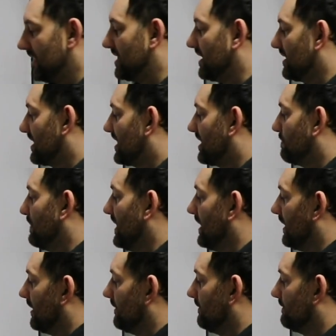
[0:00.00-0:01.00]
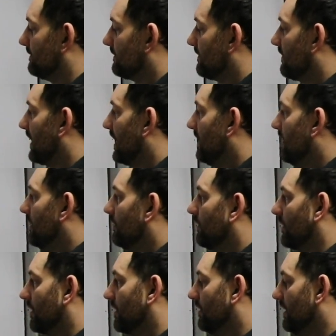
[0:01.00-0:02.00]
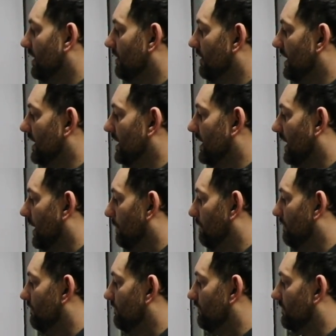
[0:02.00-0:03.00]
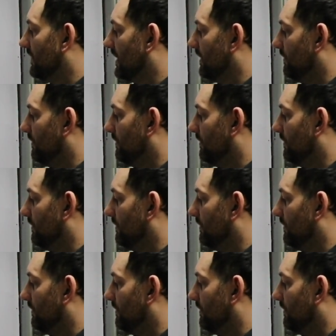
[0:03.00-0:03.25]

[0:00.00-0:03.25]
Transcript: spin, we're going to end up